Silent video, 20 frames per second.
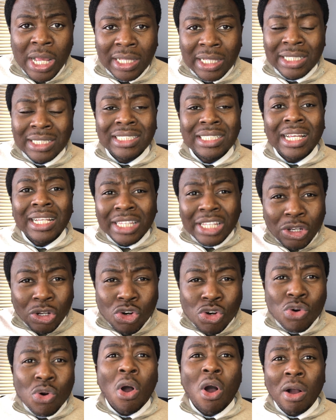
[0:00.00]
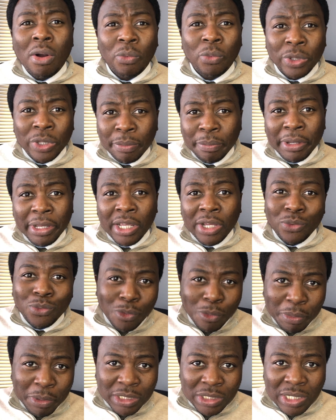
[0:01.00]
There's nothing wrong with being an Uber